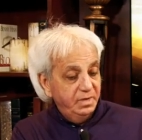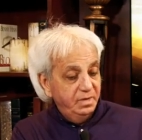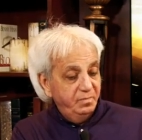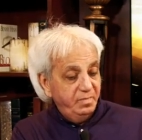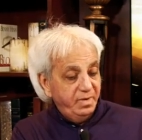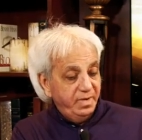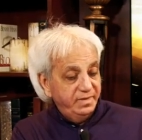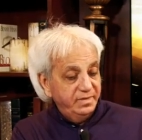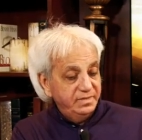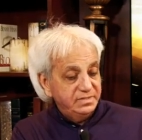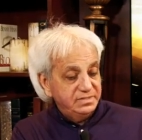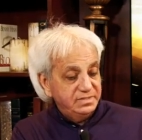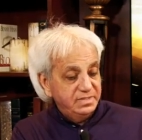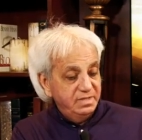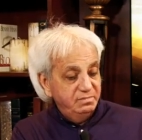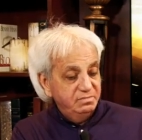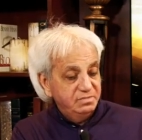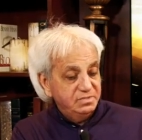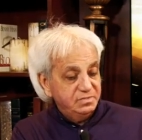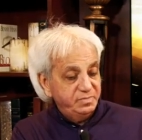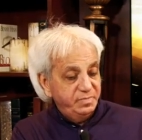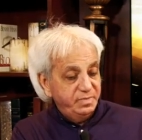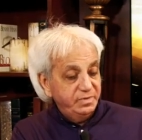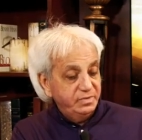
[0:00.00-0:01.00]
by the
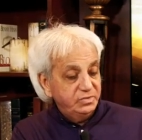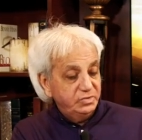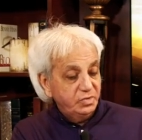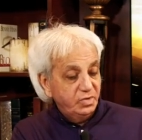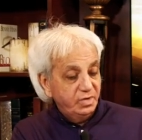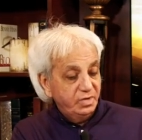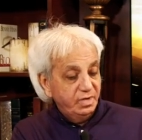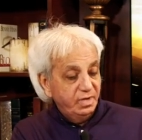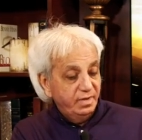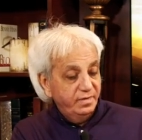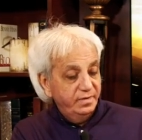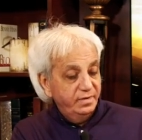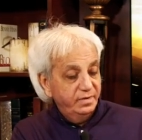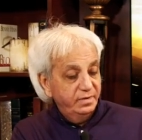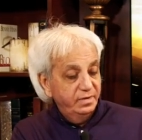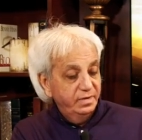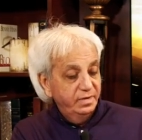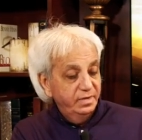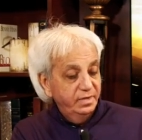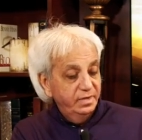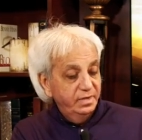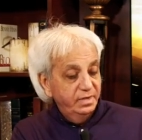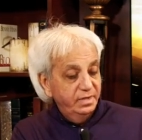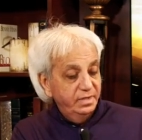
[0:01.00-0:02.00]
same Spirit, to another
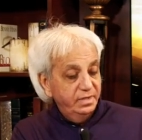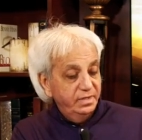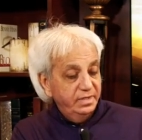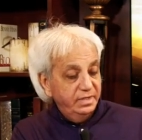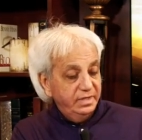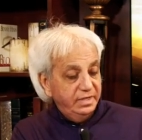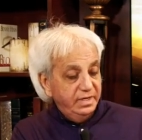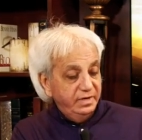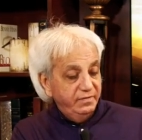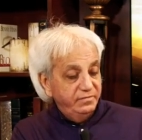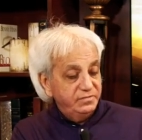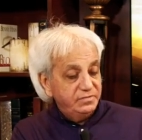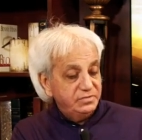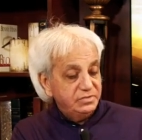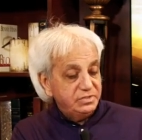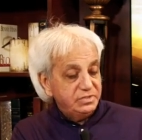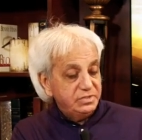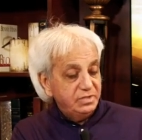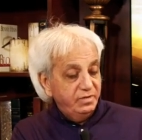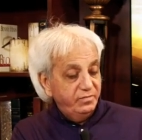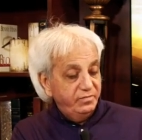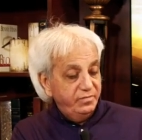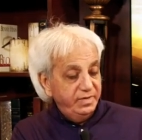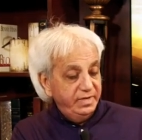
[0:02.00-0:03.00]
the
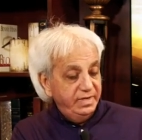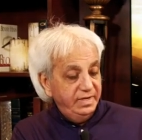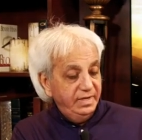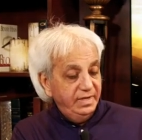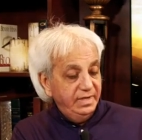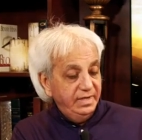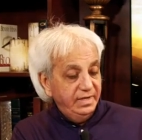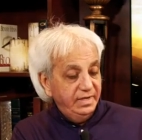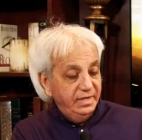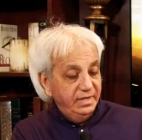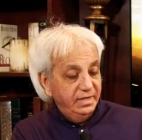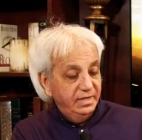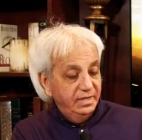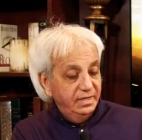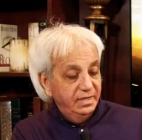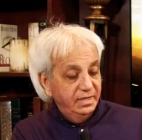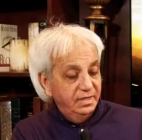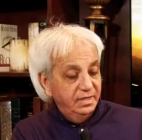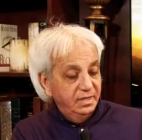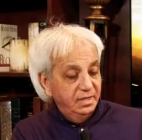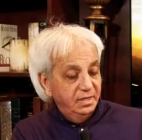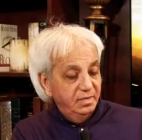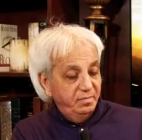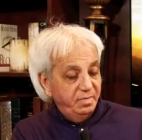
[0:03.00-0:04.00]
gifts of healing
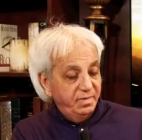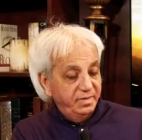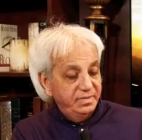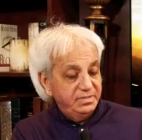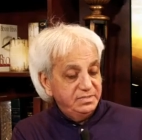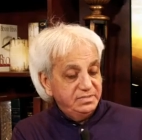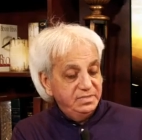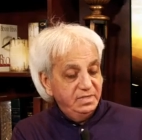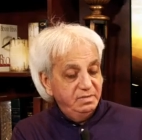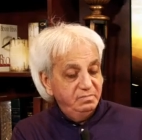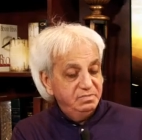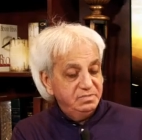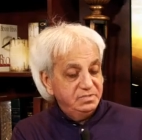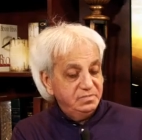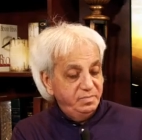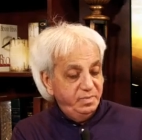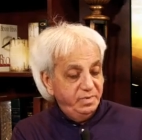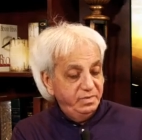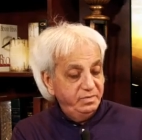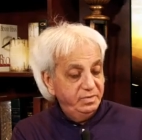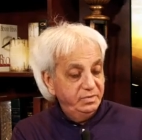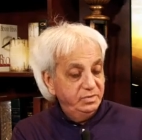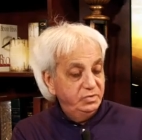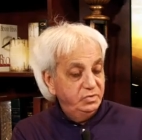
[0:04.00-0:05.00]
by the same
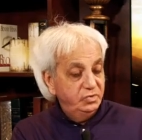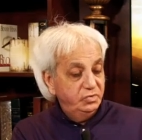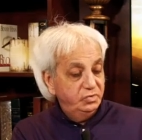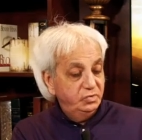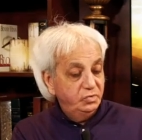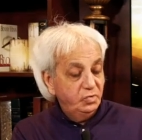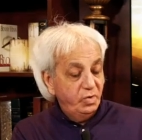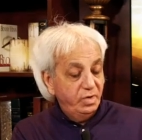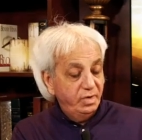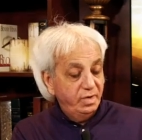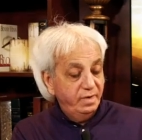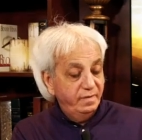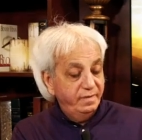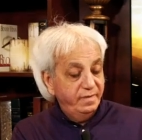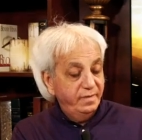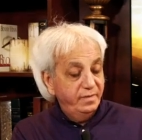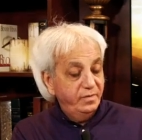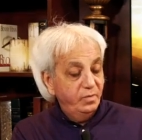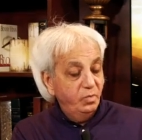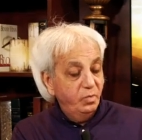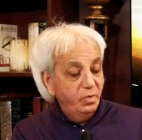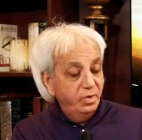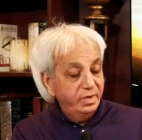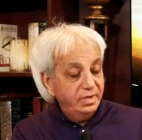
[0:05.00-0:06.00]
Spirit, to another,
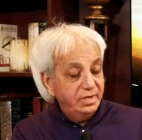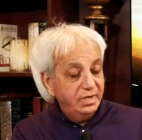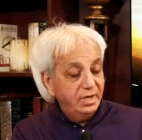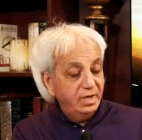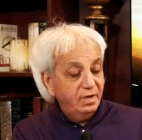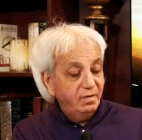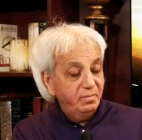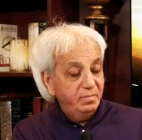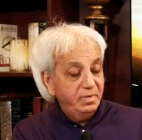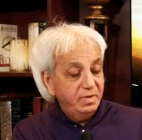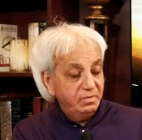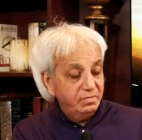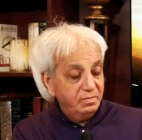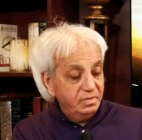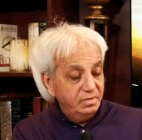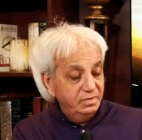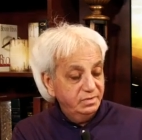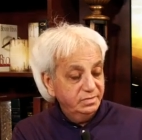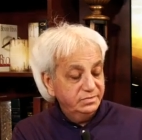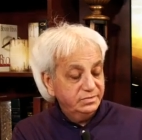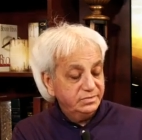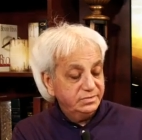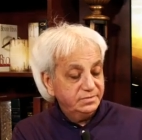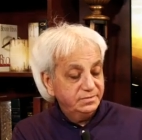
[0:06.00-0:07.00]
the working of
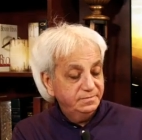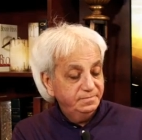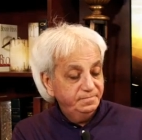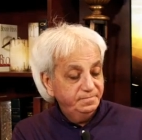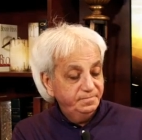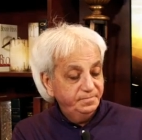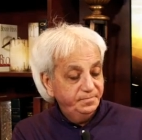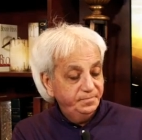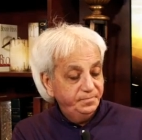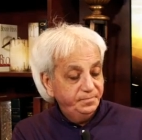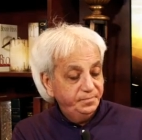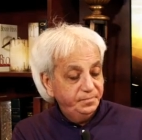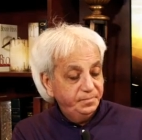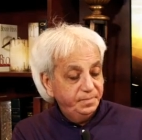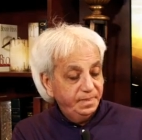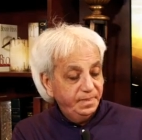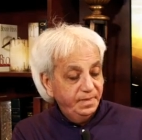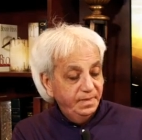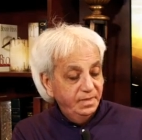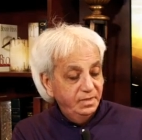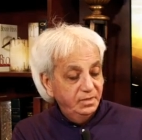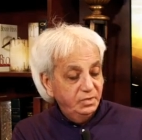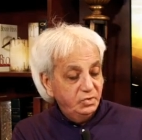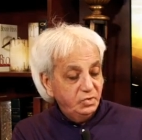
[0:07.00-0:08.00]
miracles,
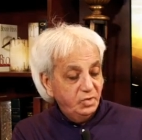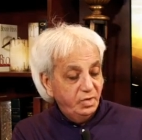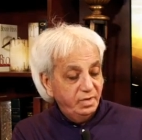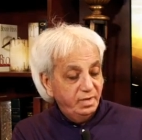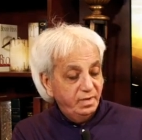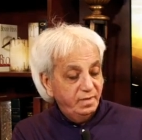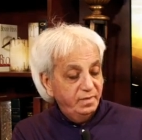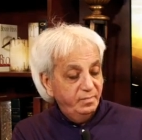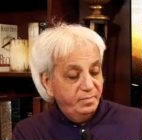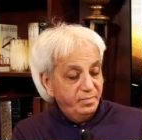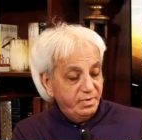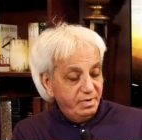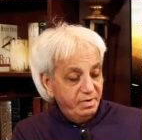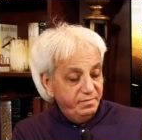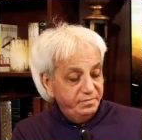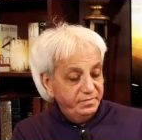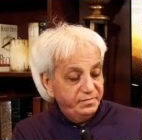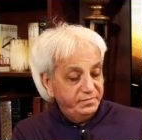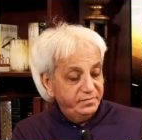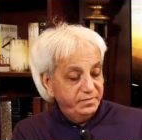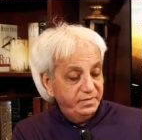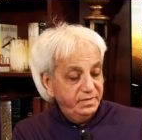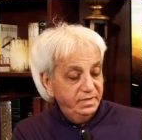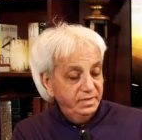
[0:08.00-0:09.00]
to another,
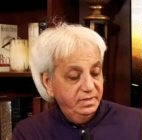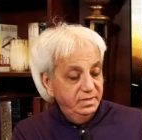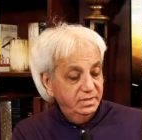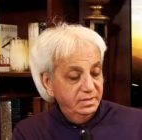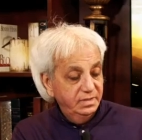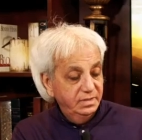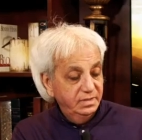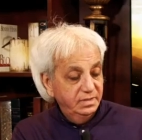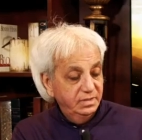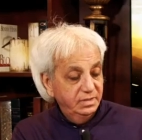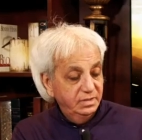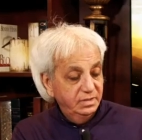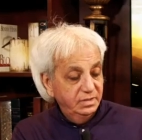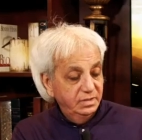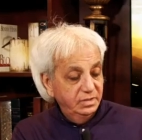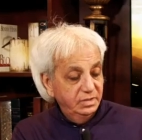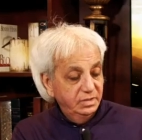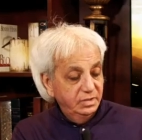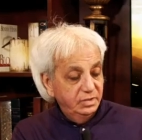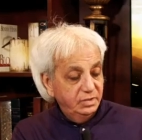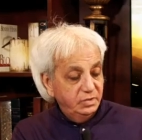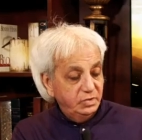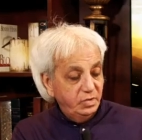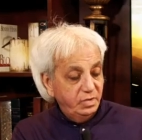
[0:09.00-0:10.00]
prophecy,
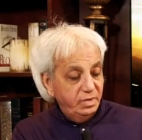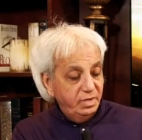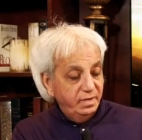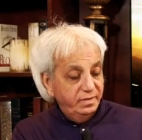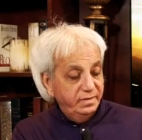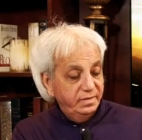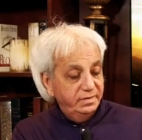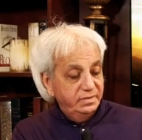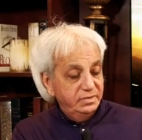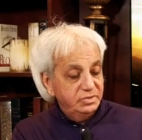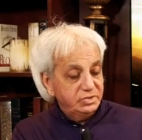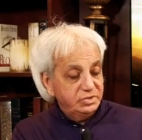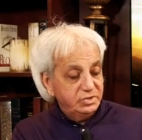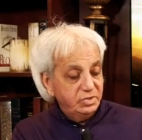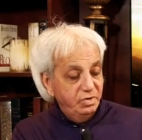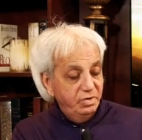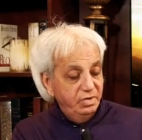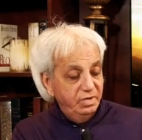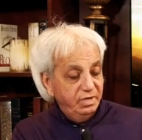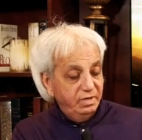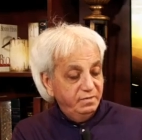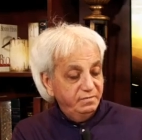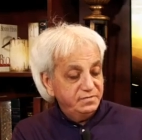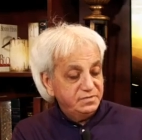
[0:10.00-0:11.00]
to another,
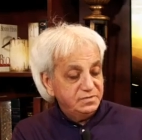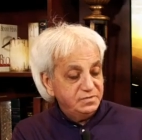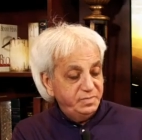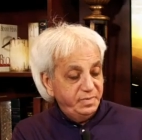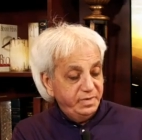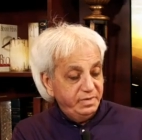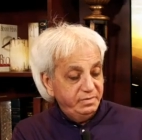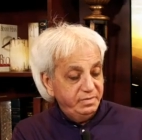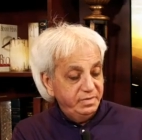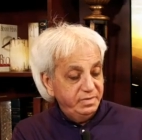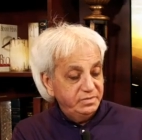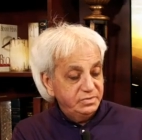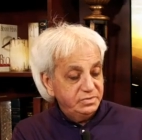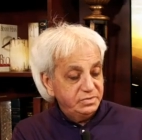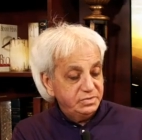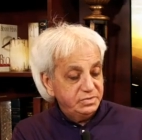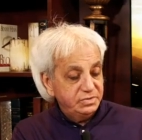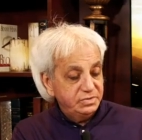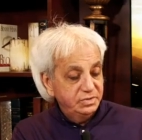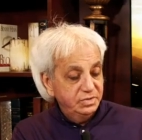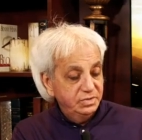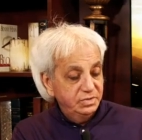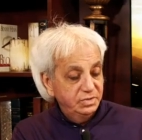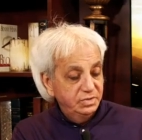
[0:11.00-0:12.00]
discerning of
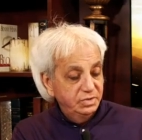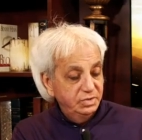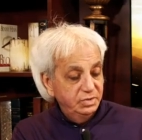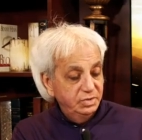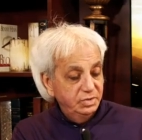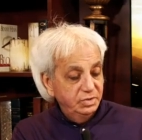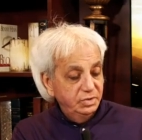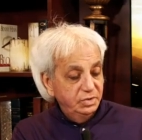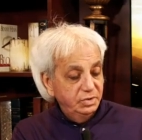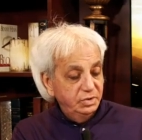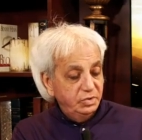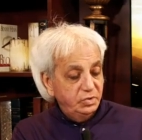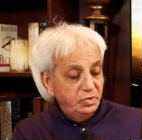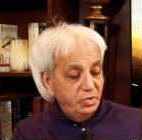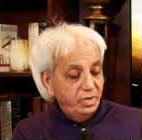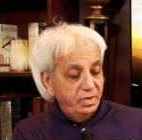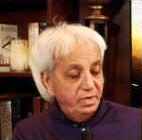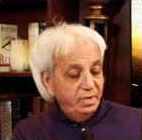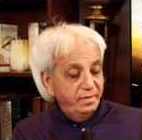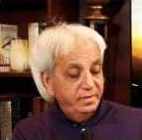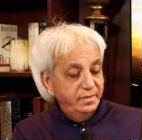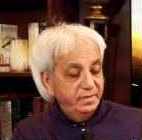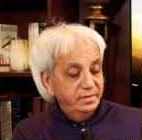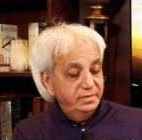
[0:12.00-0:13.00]
spirits, to
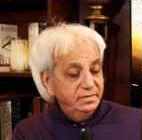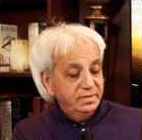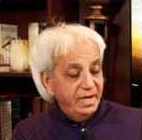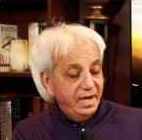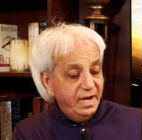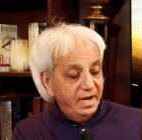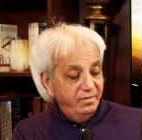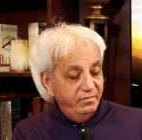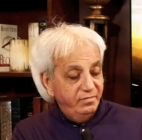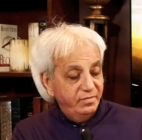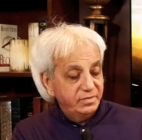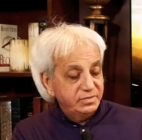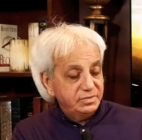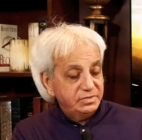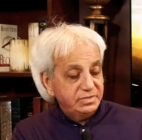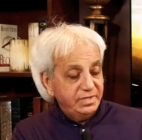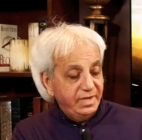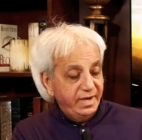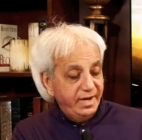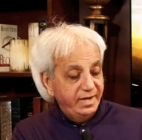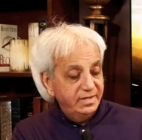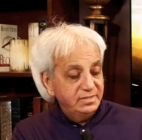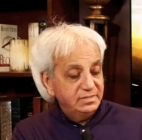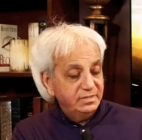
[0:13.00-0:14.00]
another, diverse
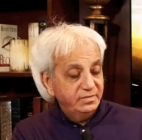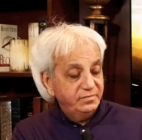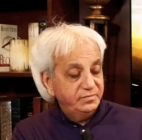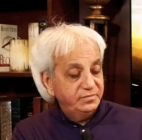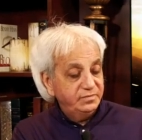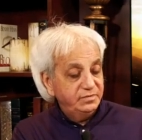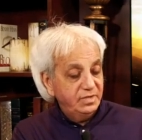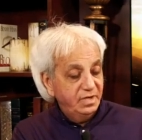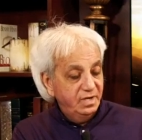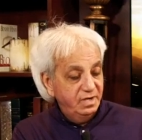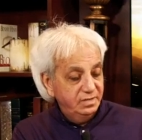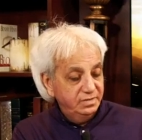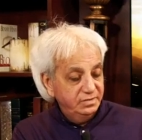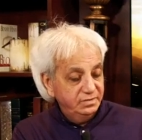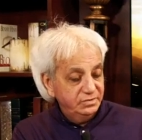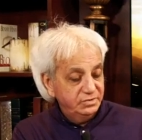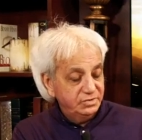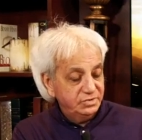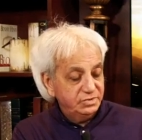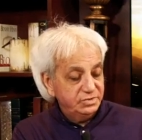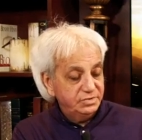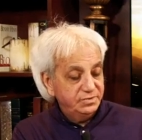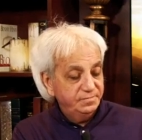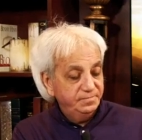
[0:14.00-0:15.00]
kinds of
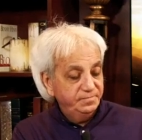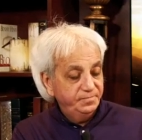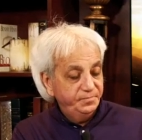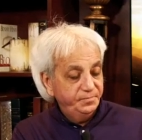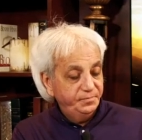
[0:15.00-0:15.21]
tongues,